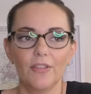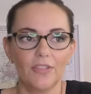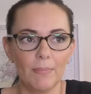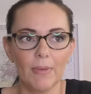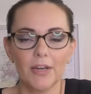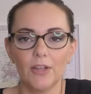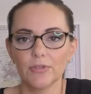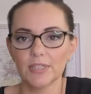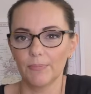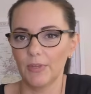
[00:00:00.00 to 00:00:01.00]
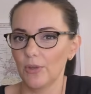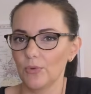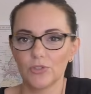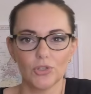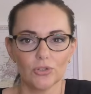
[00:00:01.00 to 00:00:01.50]
their money on something that
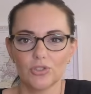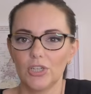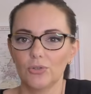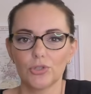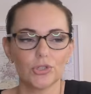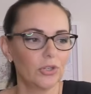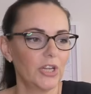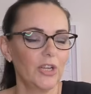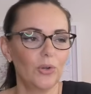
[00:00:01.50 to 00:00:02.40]
was dodgy or shoddy,